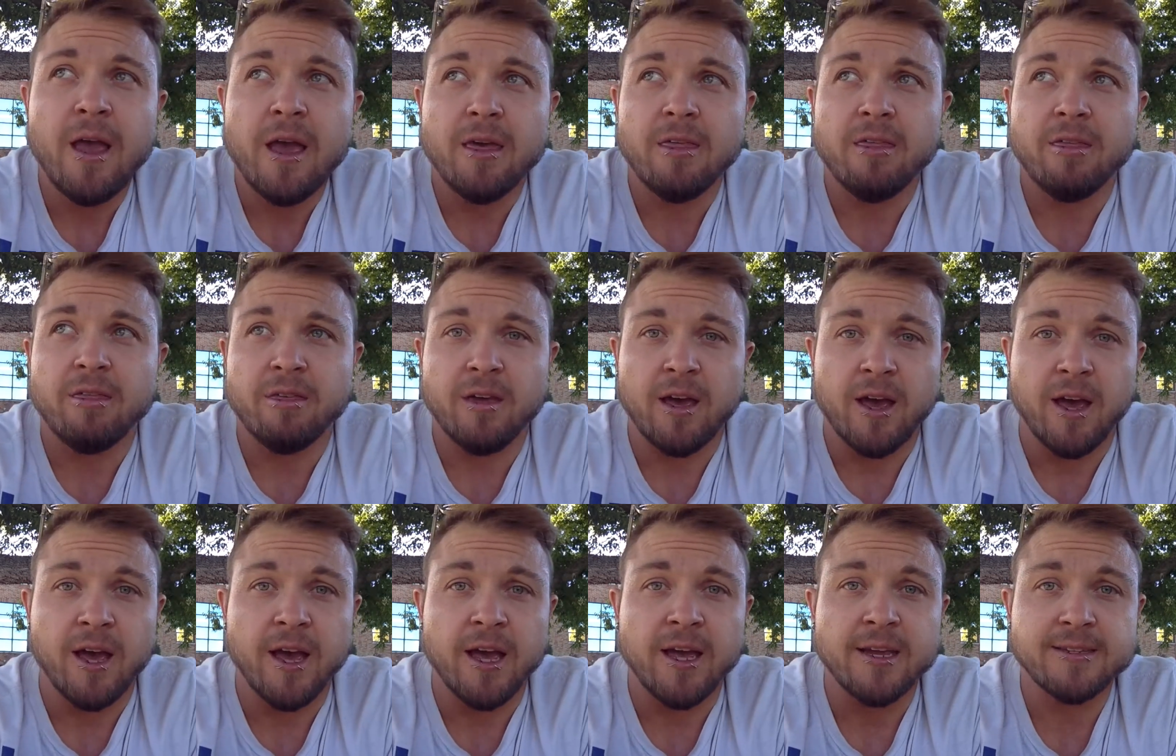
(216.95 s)

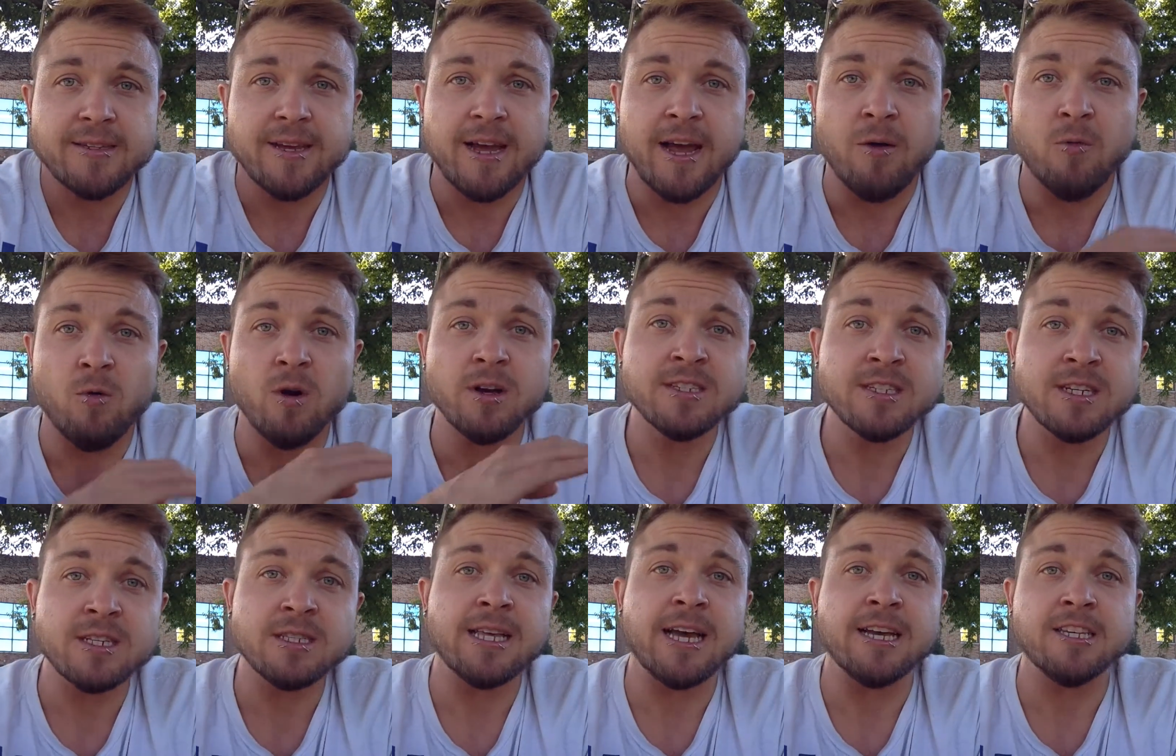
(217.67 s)
that I
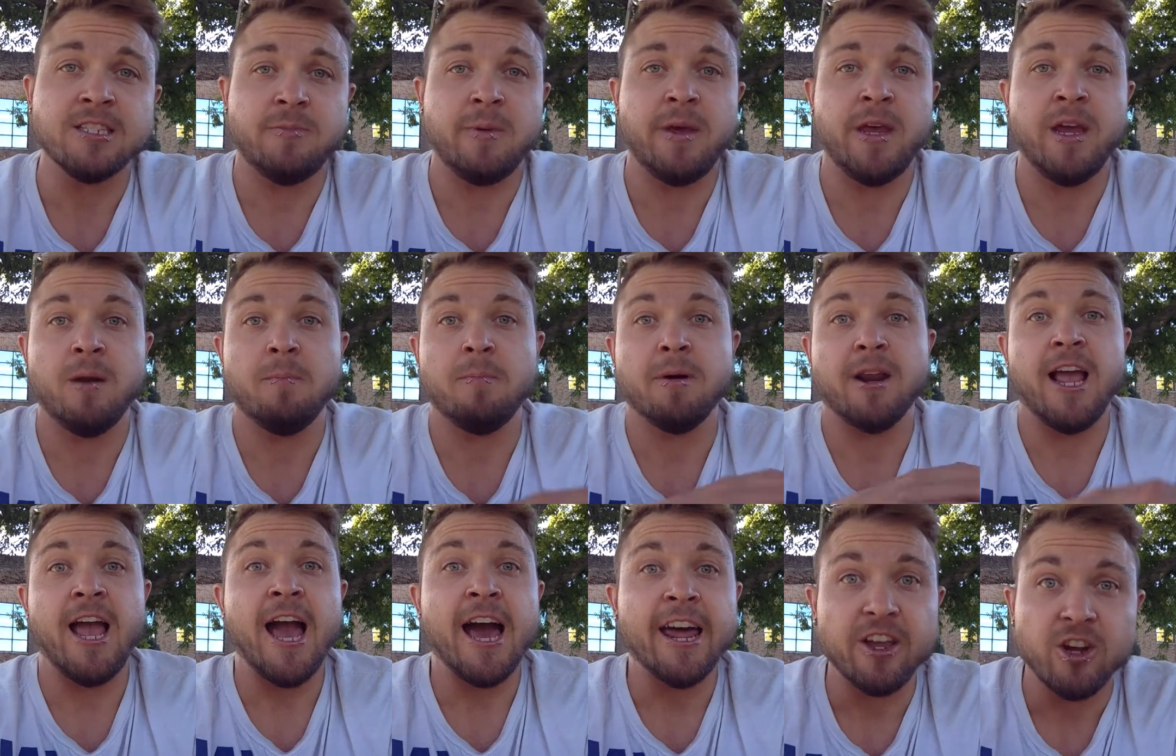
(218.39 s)
wasn't a lesbian,
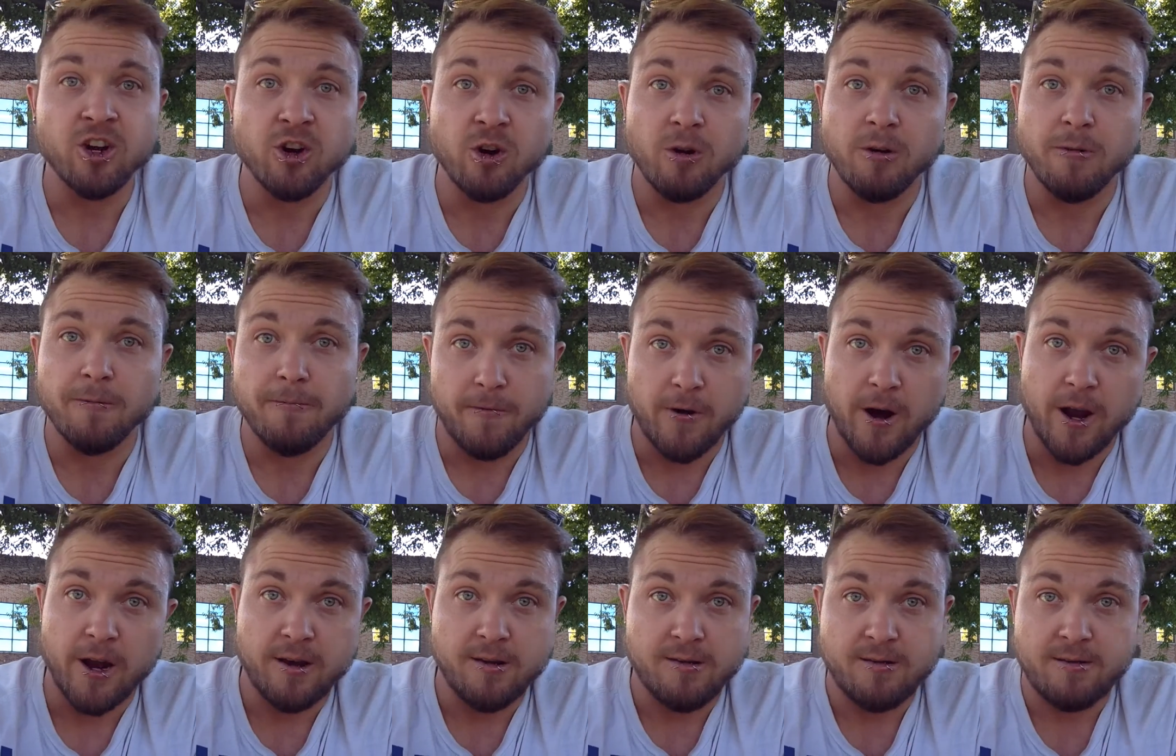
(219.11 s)
but I had a
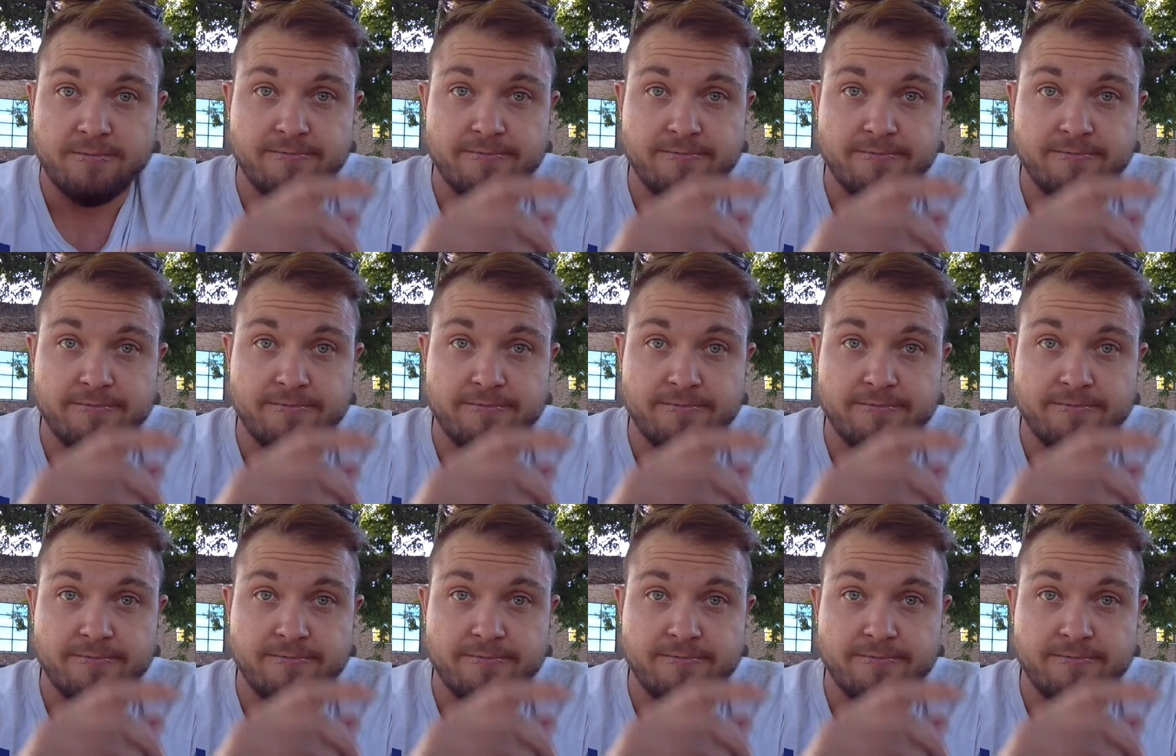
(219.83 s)
girlfriend,